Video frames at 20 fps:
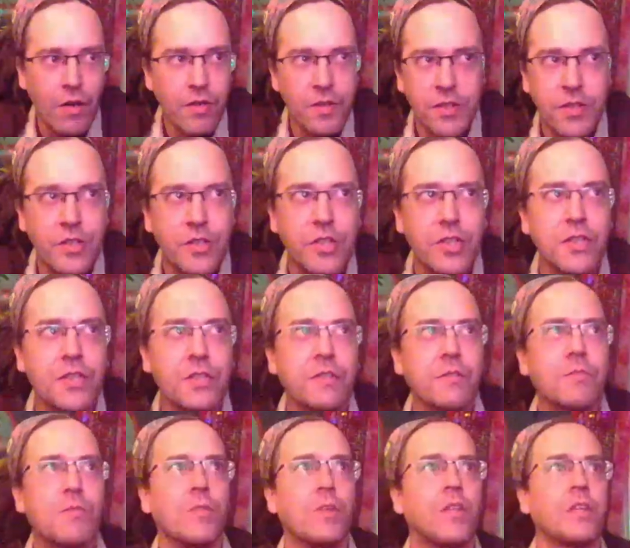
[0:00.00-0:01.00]
is just
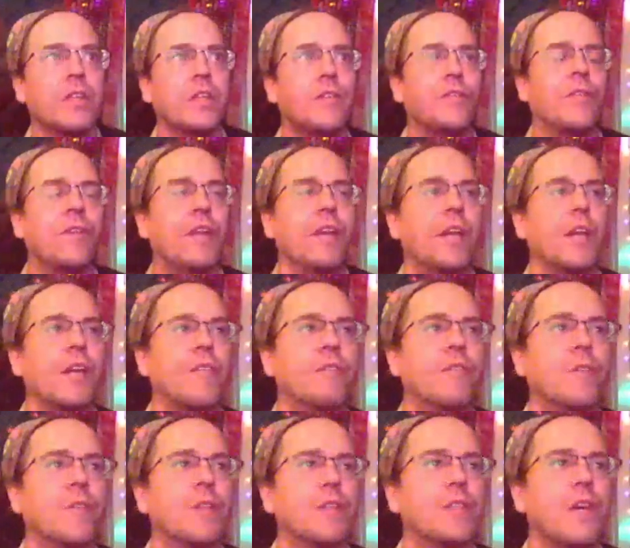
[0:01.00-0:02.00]
really definitive
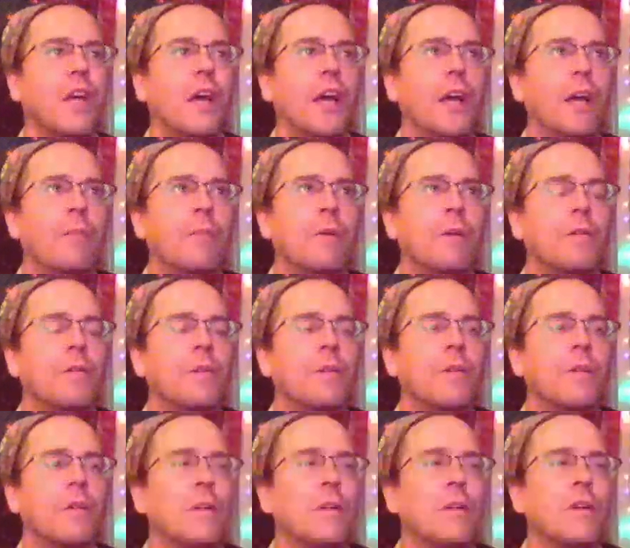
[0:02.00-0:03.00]
for the time.
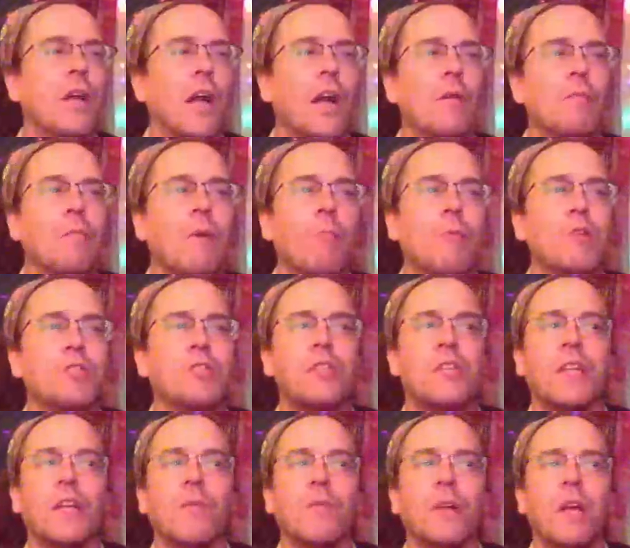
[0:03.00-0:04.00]
I remember
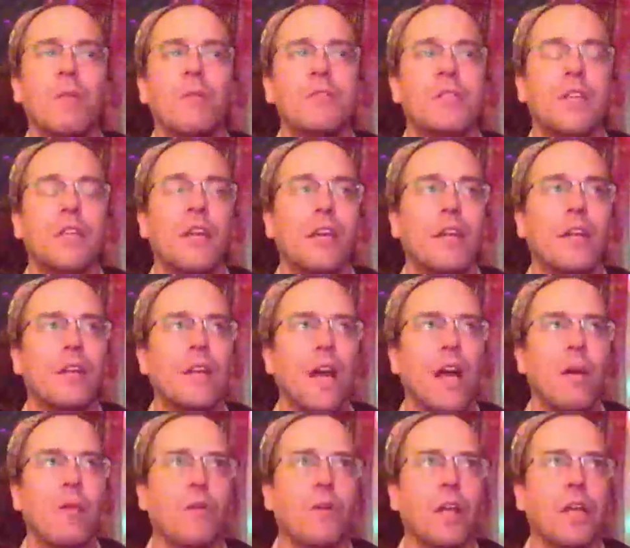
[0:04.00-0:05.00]
seeing it when I was a kid and
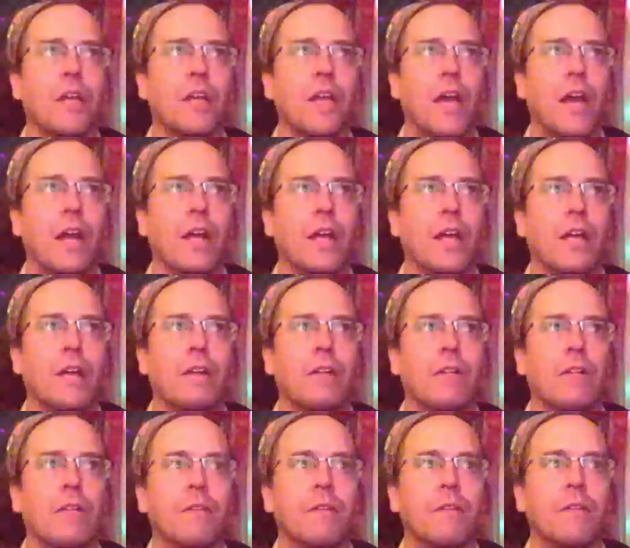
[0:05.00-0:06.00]
not really getting it.
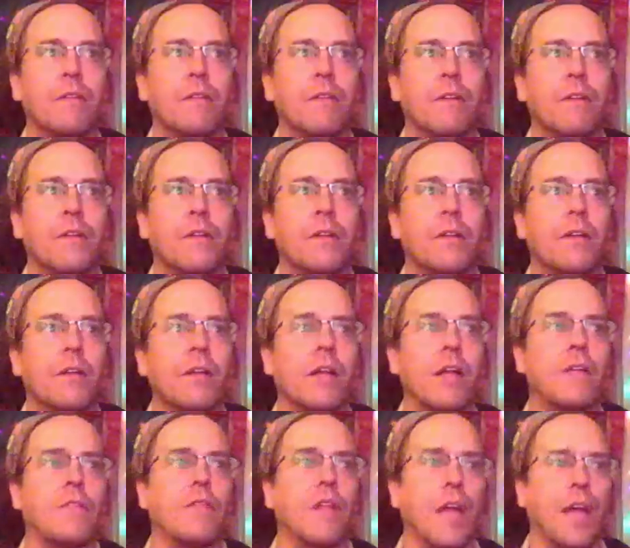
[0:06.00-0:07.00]

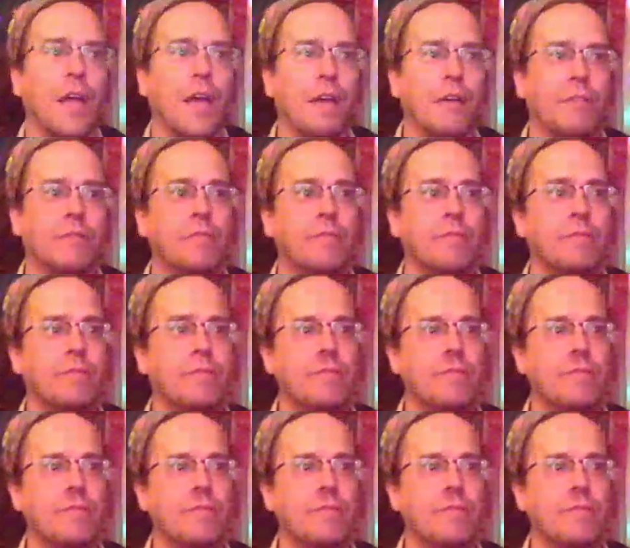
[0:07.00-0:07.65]
And then...